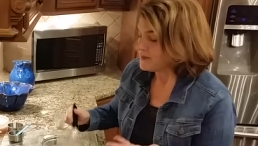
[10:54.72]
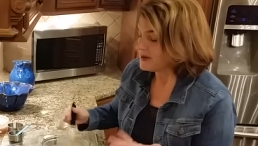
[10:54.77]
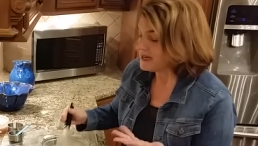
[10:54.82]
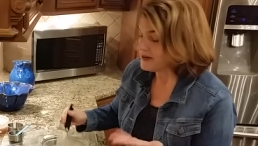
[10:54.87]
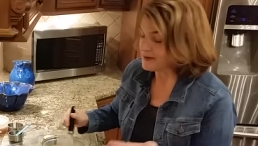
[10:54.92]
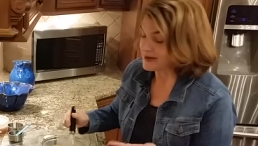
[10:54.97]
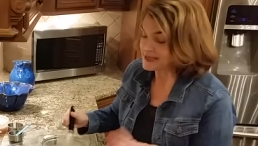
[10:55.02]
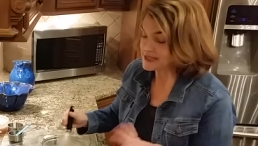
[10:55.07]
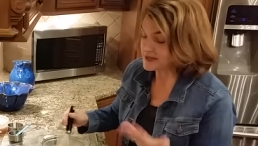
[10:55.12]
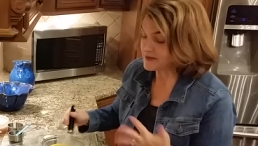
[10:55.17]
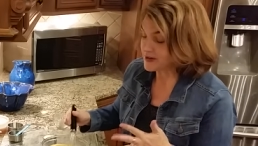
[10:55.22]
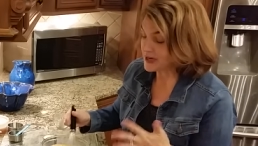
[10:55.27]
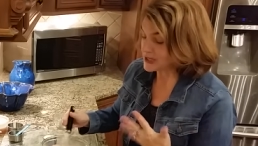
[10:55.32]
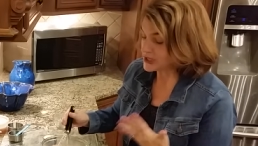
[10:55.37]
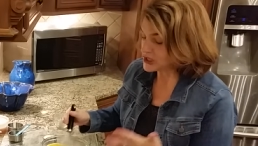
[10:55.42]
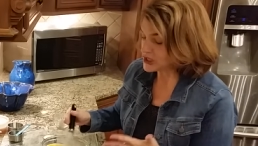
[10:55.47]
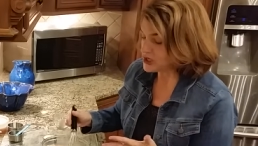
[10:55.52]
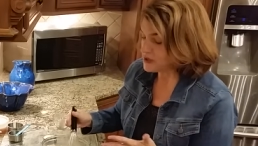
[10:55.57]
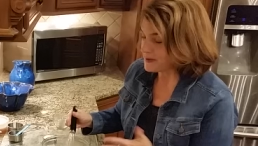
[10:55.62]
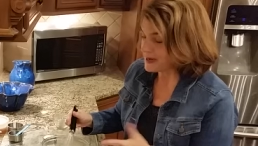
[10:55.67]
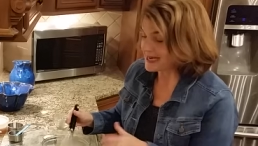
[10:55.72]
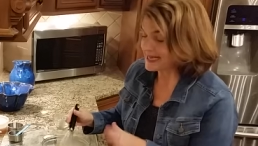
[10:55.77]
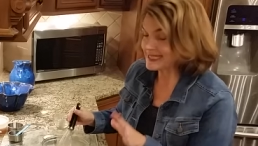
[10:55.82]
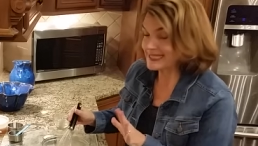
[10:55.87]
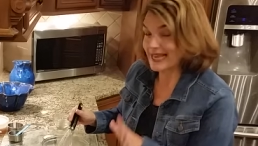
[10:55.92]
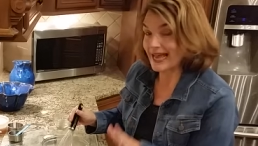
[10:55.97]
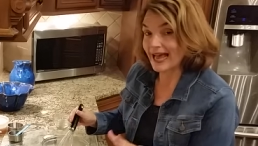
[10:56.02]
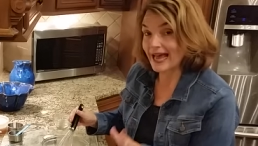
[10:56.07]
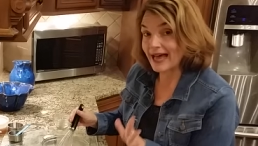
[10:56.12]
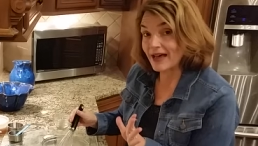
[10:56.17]
But anyway, so I've got two
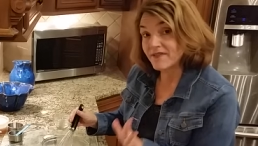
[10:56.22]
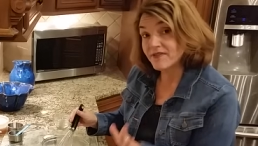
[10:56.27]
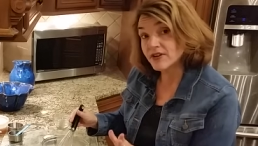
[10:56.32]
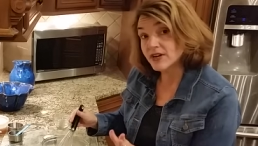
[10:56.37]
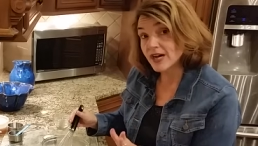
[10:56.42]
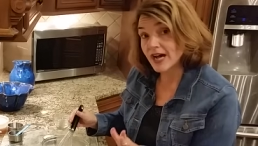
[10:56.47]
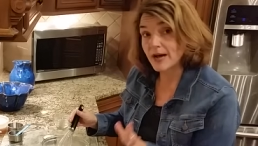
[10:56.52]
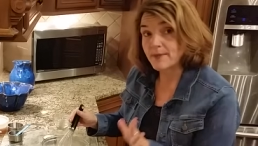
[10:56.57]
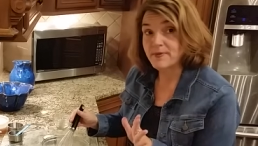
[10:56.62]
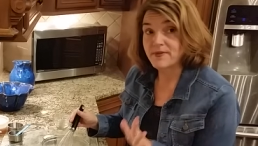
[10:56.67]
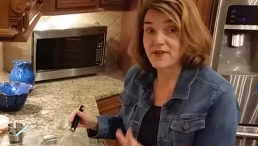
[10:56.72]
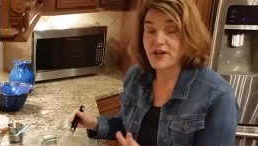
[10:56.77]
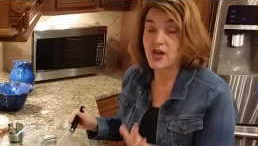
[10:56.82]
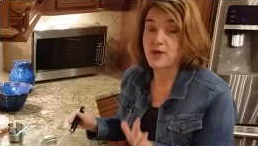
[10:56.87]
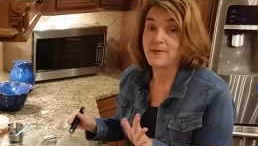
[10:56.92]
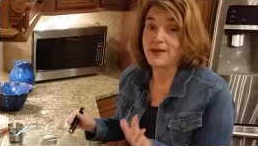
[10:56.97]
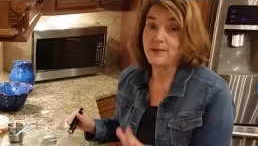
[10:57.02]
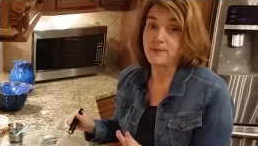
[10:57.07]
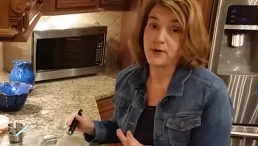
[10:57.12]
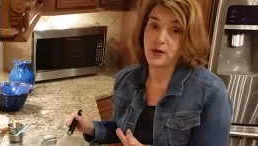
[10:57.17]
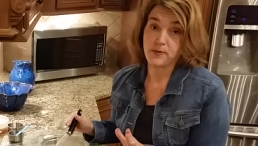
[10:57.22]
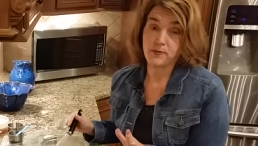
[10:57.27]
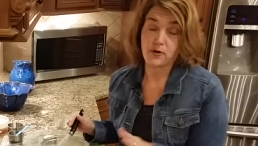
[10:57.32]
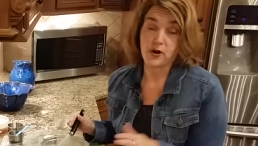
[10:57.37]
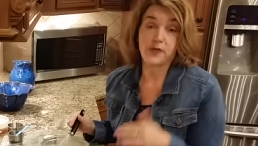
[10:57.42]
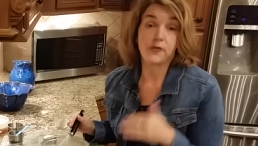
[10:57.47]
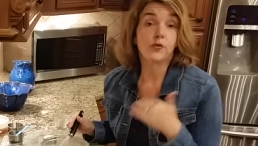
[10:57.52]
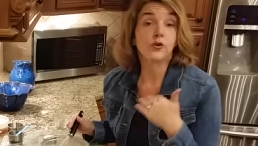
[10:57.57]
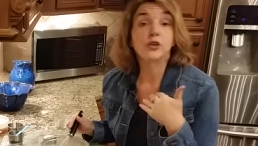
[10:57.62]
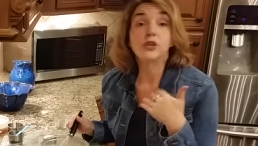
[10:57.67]
eggs, a half a cup of homemade bone
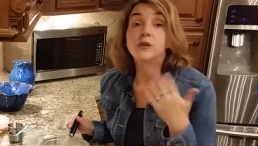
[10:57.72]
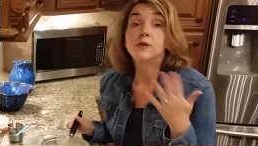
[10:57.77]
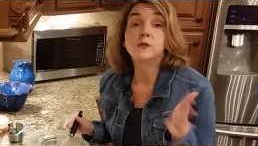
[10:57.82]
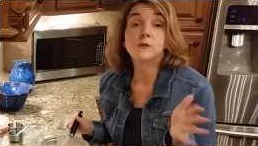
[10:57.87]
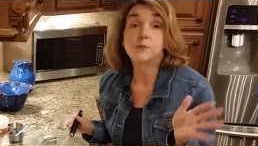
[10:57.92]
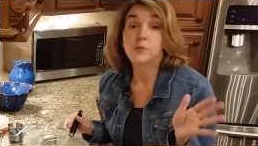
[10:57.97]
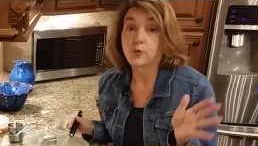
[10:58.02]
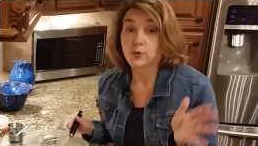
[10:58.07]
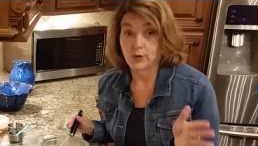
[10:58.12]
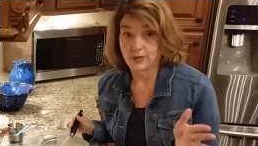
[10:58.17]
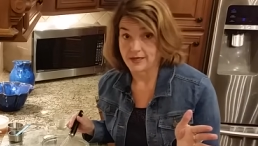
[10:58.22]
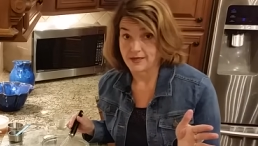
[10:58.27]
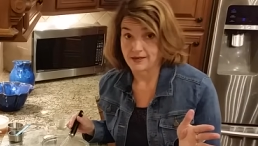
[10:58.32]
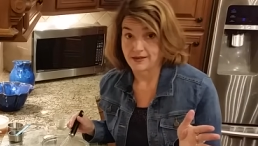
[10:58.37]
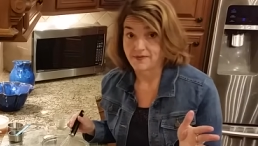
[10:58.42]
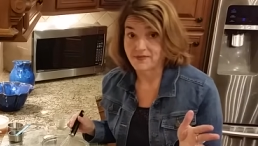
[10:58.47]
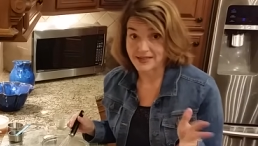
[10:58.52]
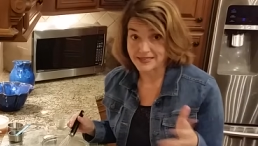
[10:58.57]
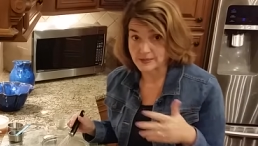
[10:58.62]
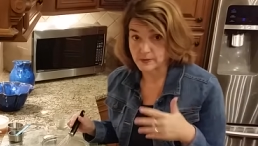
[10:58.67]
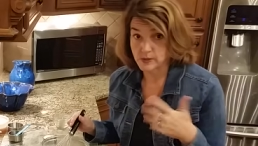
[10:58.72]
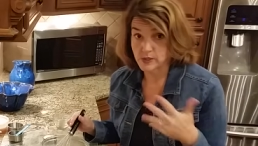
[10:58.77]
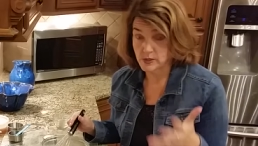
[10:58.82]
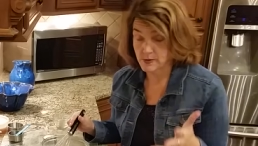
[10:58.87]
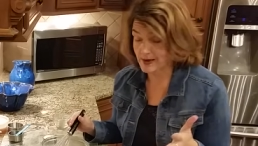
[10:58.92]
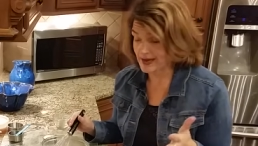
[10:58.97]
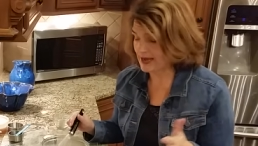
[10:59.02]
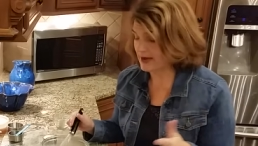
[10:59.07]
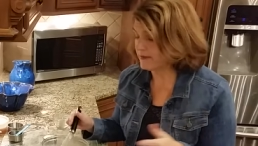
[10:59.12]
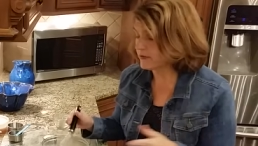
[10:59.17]
broth, or use bouillon if that's what
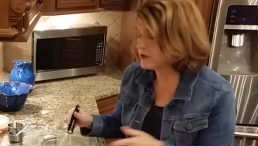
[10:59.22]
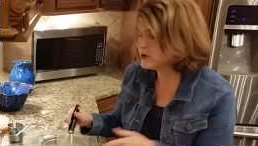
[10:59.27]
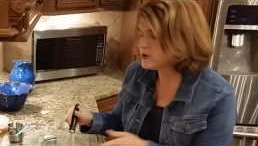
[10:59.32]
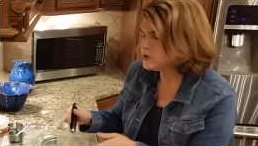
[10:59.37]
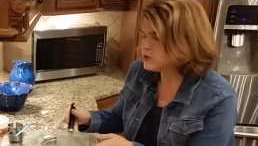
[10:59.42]
you have, or